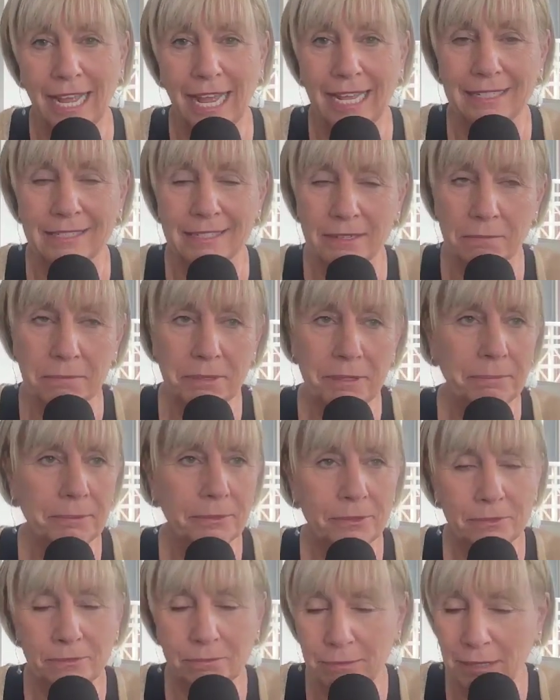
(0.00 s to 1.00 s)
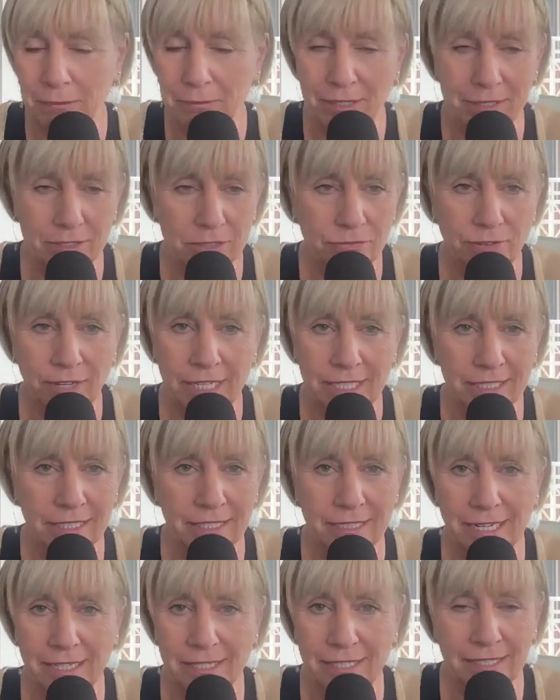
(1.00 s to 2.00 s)
And some people, maybe it's fine
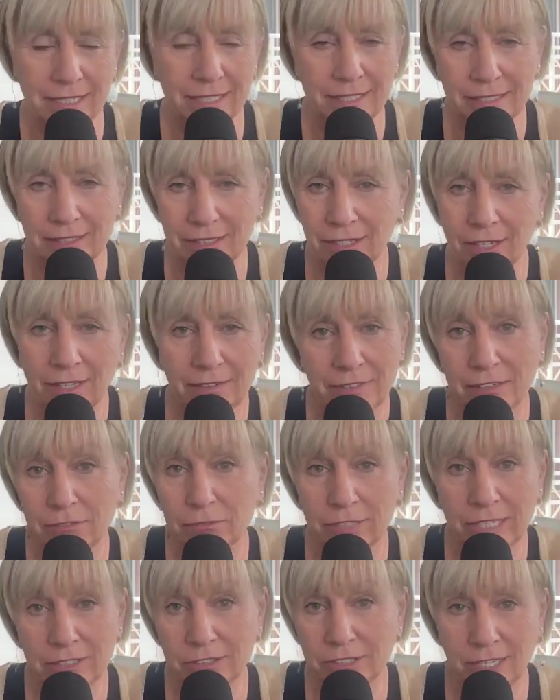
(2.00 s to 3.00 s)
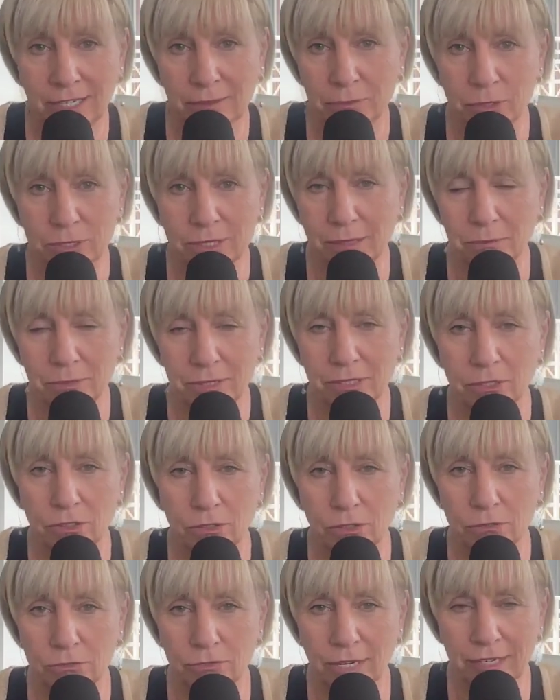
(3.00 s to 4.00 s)
unedited and you'll have that rare time where something will
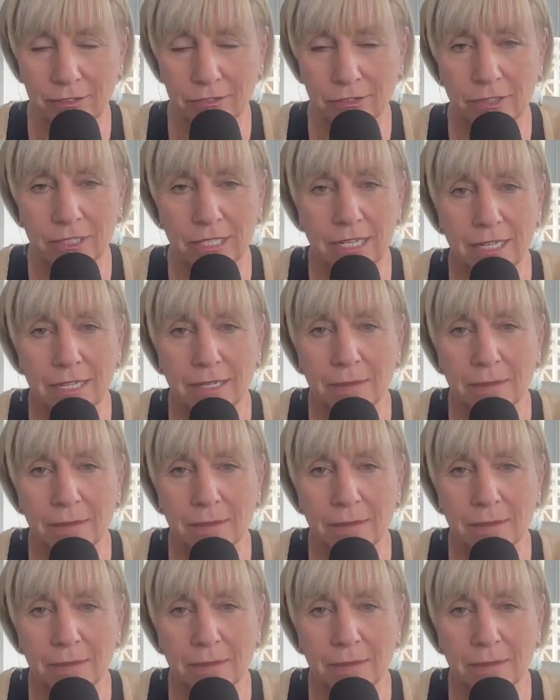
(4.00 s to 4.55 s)
go viral.